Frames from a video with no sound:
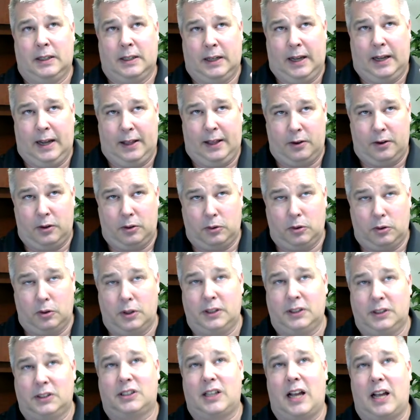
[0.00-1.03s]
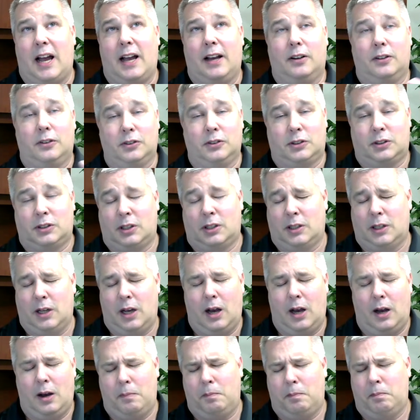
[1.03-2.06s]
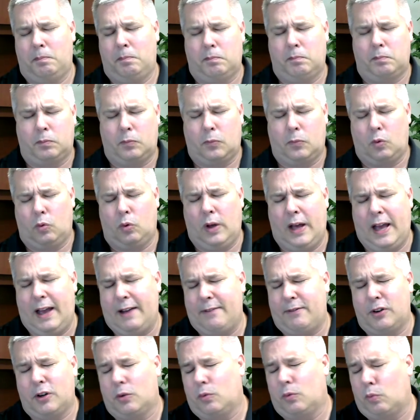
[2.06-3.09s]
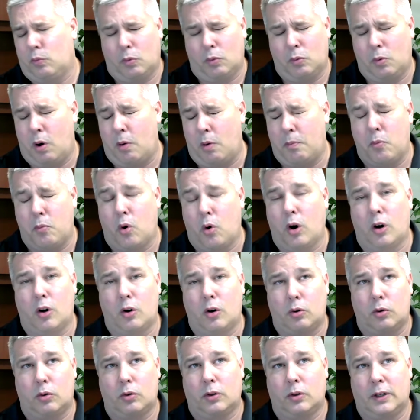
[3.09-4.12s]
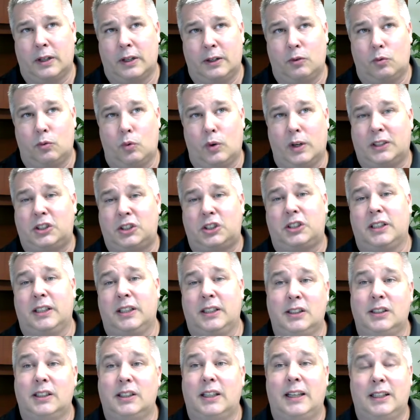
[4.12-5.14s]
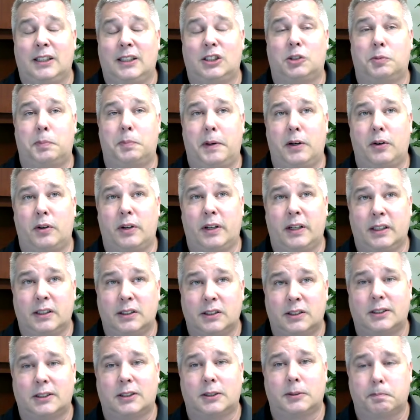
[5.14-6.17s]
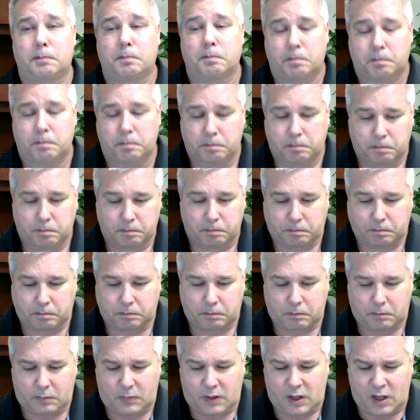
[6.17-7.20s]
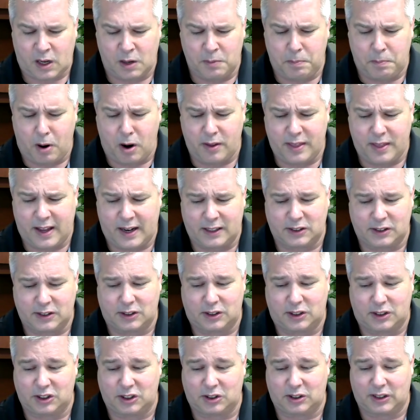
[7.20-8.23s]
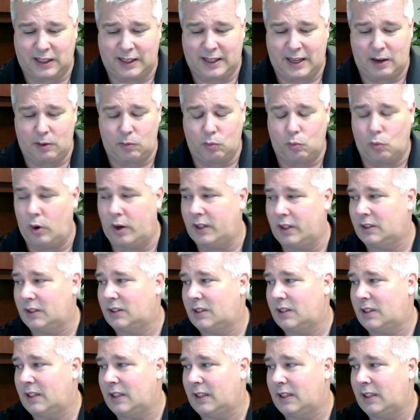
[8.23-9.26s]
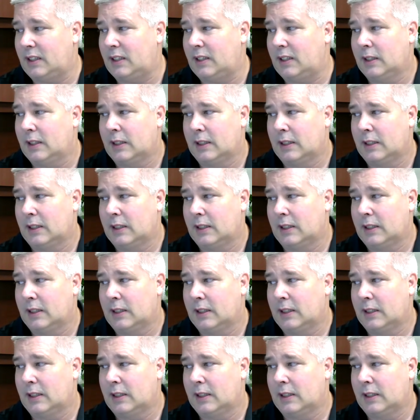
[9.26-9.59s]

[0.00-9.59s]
and their learning styles will have a more enriched experience. And part of that is just, again, what is the